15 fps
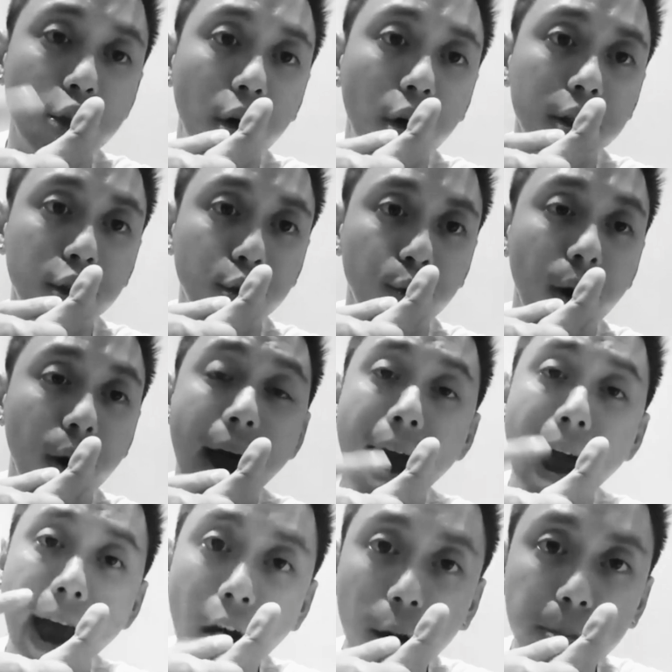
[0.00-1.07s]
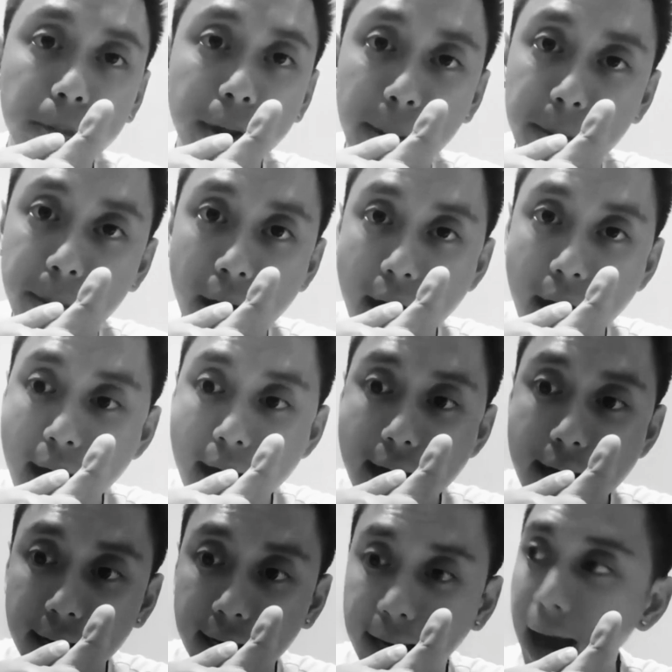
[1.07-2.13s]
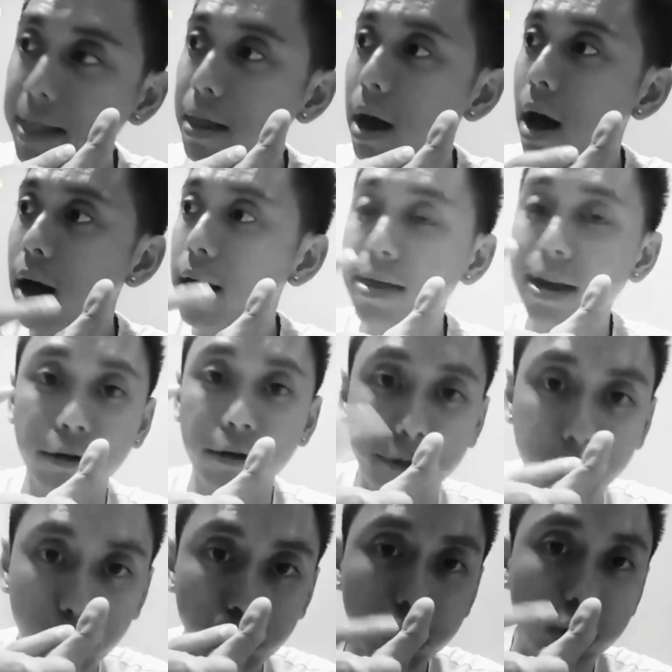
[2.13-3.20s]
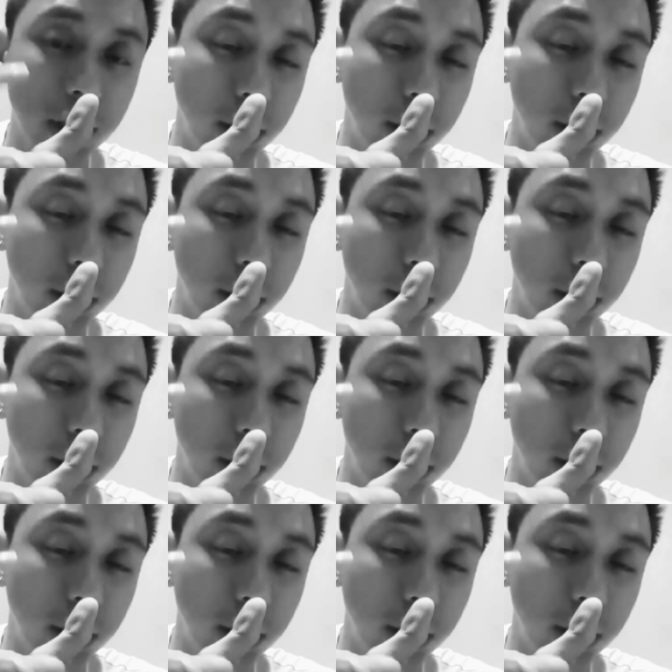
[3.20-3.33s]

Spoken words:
order to help them get their views,